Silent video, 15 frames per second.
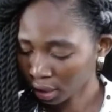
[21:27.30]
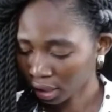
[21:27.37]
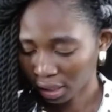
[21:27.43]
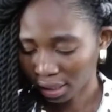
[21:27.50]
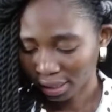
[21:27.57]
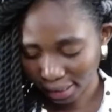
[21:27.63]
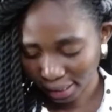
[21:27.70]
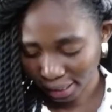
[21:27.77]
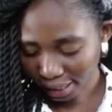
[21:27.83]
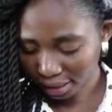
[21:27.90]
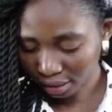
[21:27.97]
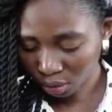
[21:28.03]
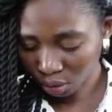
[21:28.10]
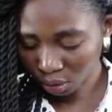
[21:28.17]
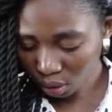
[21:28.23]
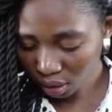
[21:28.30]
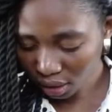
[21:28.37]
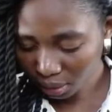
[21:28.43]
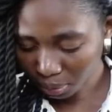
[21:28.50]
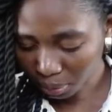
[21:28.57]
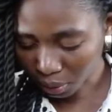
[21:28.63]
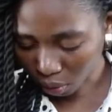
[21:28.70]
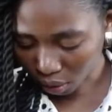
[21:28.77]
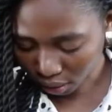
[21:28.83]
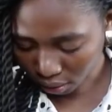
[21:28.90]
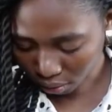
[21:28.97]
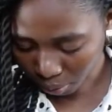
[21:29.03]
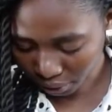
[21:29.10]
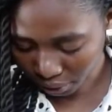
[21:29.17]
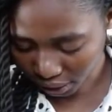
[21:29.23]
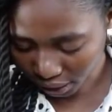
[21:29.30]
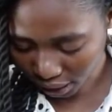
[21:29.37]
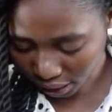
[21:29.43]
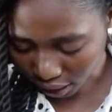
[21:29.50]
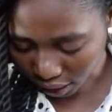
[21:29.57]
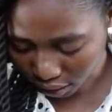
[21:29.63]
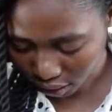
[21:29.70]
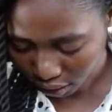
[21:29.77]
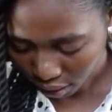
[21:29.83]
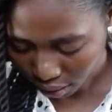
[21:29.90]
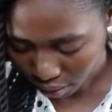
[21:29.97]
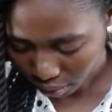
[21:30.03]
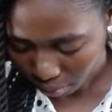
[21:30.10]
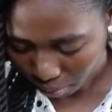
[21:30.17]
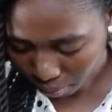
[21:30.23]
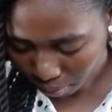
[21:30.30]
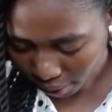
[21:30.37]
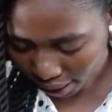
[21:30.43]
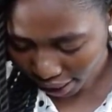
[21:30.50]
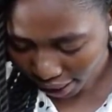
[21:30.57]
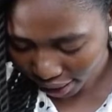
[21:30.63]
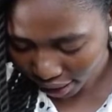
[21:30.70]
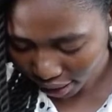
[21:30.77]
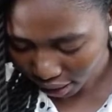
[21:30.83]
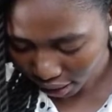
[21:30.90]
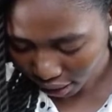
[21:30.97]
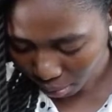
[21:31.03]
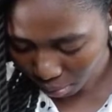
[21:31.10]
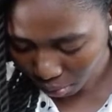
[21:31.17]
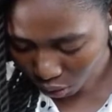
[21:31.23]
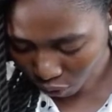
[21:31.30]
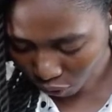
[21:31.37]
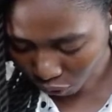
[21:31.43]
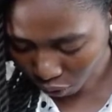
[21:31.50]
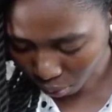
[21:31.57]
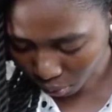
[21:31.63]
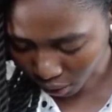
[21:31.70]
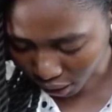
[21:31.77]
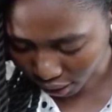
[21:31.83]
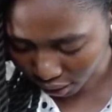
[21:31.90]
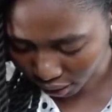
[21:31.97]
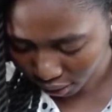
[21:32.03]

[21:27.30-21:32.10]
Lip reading: They cannot be represented by chemical formulas.